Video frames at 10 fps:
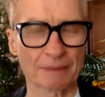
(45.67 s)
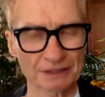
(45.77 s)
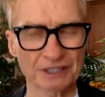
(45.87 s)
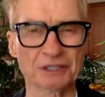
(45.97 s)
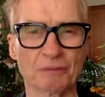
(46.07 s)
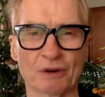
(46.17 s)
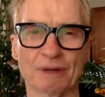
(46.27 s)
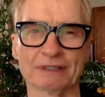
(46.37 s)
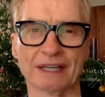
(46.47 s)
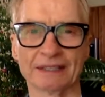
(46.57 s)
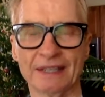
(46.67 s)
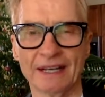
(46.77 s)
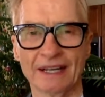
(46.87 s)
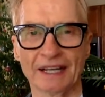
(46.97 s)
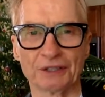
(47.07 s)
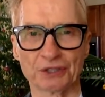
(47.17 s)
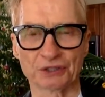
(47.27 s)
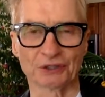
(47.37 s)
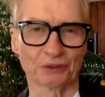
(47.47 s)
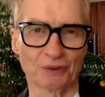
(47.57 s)
I'll tell you more about that in just
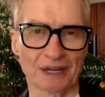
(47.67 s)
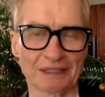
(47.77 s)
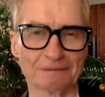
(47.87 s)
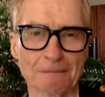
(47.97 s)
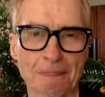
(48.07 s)
a little while.